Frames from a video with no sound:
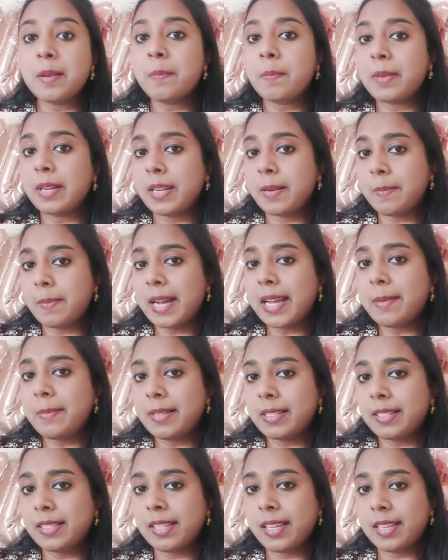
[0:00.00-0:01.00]
But the
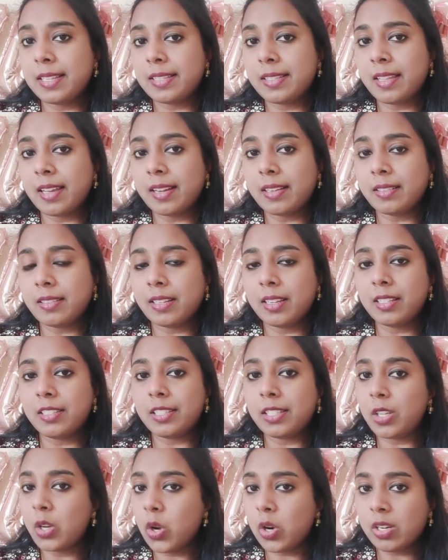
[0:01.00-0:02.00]
Bible says that
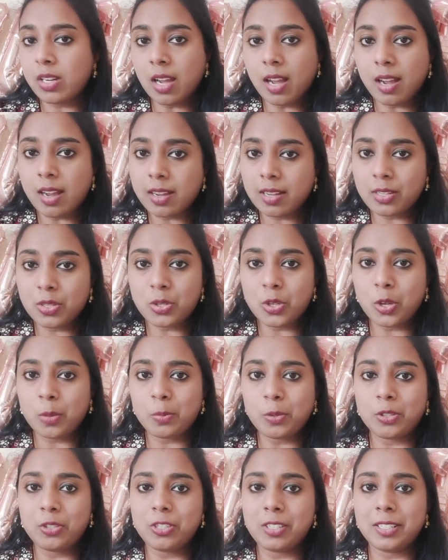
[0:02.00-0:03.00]
it's not our job
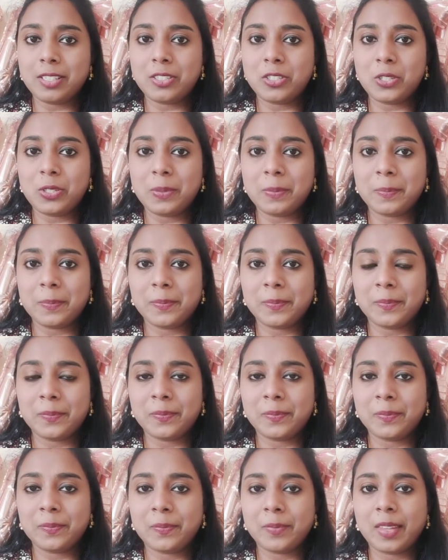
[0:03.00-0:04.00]
to judge.
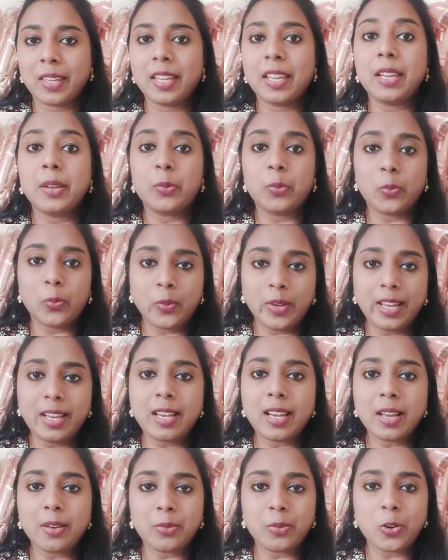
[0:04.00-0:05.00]
If we
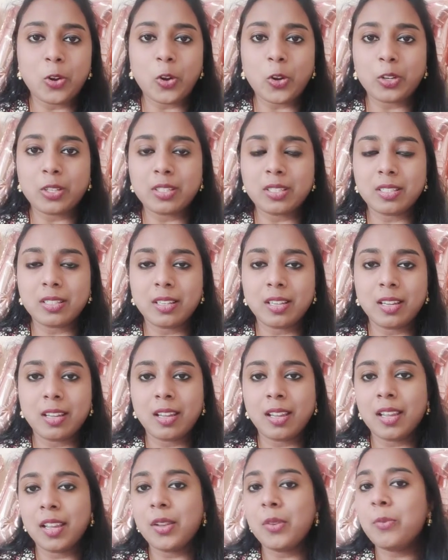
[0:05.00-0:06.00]
love God,
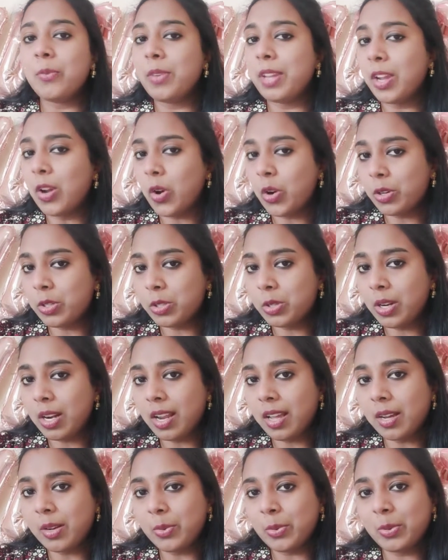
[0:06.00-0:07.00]
we ought to
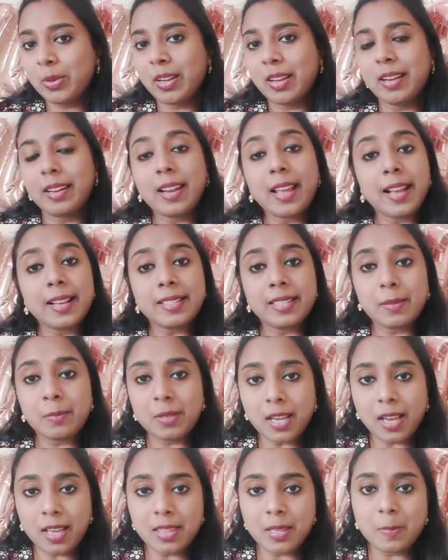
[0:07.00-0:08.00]
love and accept
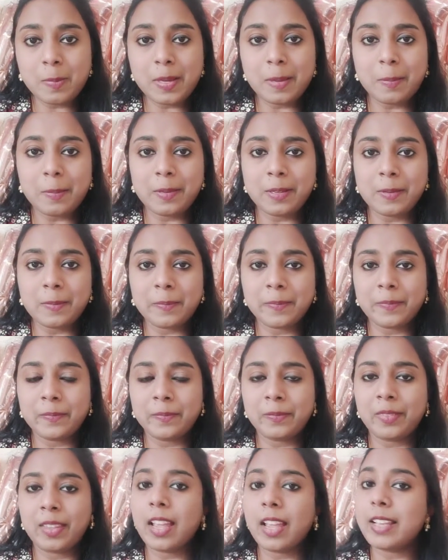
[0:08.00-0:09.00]
other people
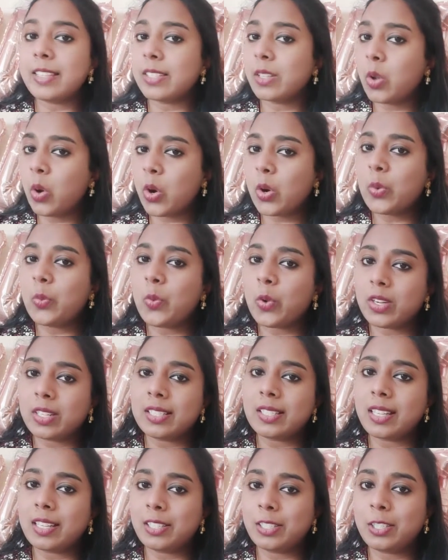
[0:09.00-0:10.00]
as God
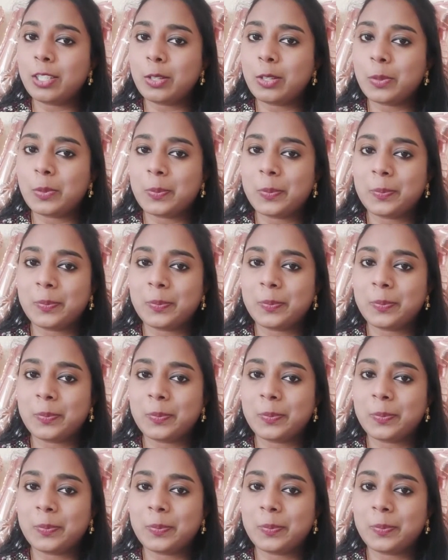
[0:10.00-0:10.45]
wants us to.